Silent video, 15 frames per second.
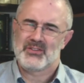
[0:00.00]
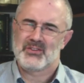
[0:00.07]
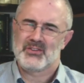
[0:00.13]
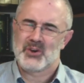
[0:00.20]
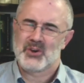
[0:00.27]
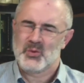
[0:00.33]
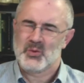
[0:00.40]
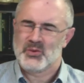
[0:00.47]

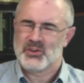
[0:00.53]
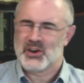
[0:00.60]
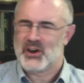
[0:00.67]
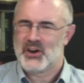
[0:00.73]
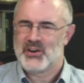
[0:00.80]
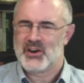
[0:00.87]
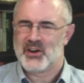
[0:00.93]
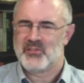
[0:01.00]
tone
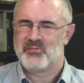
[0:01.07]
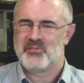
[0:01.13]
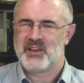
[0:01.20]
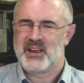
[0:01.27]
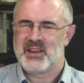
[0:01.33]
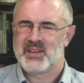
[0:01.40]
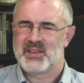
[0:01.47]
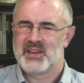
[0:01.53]
down our
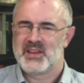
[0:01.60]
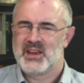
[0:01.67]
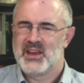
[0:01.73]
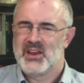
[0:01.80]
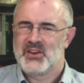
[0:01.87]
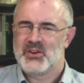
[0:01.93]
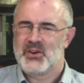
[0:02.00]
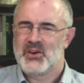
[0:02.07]
faith,
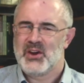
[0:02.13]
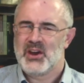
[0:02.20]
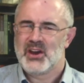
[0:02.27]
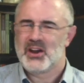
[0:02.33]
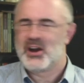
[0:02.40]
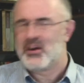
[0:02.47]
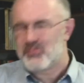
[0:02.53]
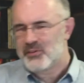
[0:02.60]
to
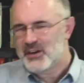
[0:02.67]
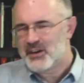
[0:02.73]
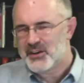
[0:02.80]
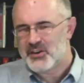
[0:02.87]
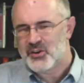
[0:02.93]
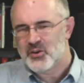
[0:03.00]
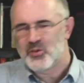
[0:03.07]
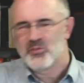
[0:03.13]
cover it
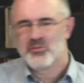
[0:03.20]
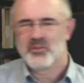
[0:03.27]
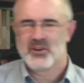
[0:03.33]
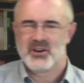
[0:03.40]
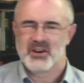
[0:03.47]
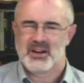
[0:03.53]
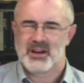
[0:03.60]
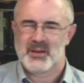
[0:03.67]

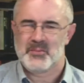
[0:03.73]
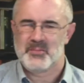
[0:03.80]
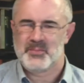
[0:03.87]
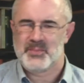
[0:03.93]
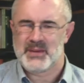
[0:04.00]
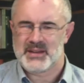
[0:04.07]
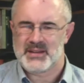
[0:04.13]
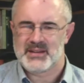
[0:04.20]
over a
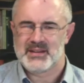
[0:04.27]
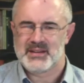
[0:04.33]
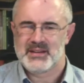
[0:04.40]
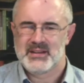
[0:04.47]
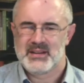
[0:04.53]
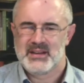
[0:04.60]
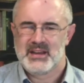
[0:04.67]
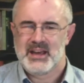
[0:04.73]
bit.
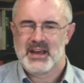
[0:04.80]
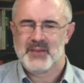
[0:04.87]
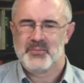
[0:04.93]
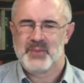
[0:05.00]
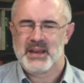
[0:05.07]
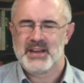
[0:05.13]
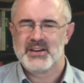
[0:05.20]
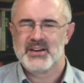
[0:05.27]
And
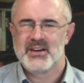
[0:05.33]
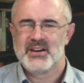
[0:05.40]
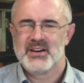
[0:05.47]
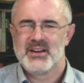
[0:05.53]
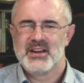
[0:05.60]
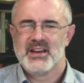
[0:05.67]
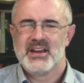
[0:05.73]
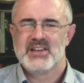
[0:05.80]
Peter
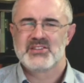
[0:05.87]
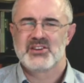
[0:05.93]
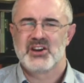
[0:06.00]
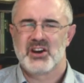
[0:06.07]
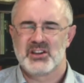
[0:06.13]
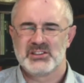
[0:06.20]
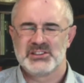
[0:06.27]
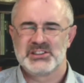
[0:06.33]
is
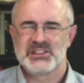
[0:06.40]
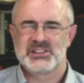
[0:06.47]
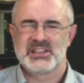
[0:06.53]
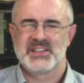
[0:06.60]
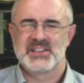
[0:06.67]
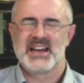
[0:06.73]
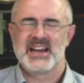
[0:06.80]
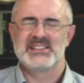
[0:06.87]
conscious
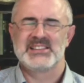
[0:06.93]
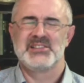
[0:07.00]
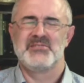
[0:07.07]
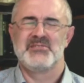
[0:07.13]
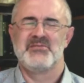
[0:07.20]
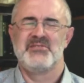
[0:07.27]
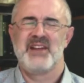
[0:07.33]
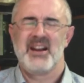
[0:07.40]
that that's the
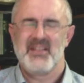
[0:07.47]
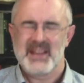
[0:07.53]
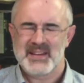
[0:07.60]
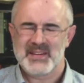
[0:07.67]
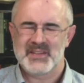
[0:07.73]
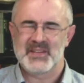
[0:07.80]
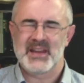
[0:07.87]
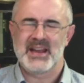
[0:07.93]
very
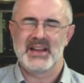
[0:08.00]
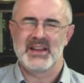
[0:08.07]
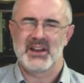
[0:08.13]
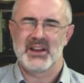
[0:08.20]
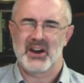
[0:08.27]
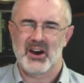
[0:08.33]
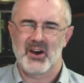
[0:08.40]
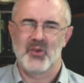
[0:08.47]
thing that
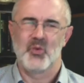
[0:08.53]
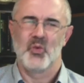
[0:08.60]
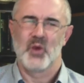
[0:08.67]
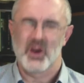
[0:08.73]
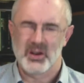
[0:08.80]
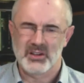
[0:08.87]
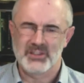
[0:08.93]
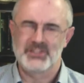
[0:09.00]
our
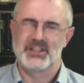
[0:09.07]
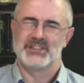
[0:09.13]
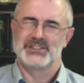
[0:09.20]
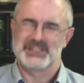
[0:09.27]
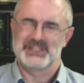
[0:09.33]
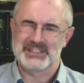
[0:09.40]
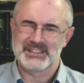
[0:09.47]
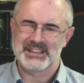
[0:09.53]
world
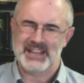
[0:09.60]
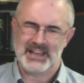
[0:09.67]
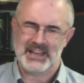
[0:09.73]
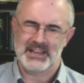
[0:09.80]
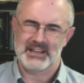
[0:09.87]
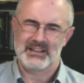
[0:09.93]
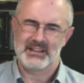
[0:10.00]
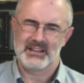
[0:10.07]
doesn't
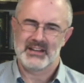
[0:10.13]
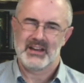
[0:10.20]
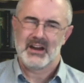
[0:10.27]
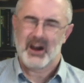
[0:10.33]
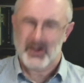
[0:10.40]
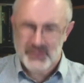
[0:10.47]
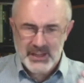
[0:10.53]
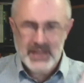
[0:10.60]
need.
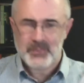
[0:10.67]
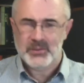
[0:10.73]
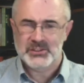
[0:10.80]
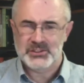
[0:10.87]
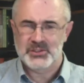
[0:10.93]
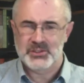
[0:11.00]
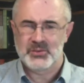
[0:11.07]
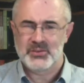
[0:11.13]
Our
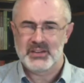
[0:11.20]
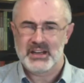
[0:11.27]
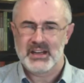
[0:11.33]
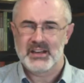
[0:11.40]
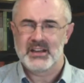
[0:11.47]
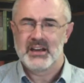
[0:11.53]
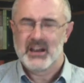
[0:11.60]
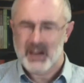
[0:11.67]
neighbours don't need
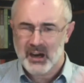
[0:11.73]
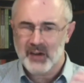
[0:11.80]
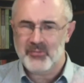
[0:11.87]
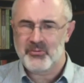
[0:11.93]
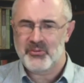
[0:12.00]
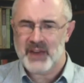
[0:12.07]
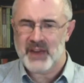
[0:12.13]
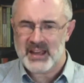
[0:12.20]
it. Our
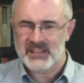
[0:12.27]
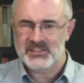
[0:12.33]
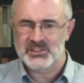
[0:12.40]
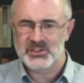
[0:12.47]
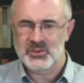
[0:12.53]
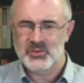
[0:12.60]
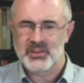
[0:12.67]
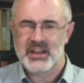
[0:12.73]
friends
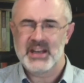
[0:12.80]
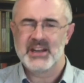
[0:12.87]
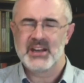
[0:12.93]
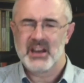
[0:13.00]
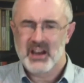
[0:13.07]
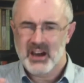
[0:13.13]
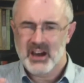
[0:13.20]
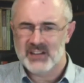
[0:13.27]
don't need it.
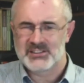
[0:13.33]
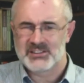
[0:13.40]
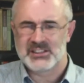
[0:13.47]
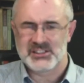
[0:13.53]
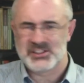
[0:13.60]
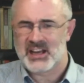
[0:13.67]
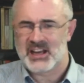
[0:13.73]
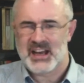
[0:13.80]
Our
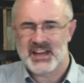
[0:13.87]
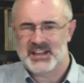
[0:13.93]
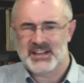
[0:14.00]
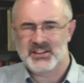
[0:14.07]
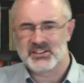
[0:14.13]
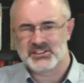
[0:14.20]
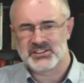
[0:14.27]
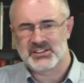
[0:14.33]
society
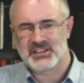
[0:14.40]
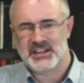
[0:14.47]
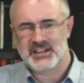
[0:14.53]
doesn't need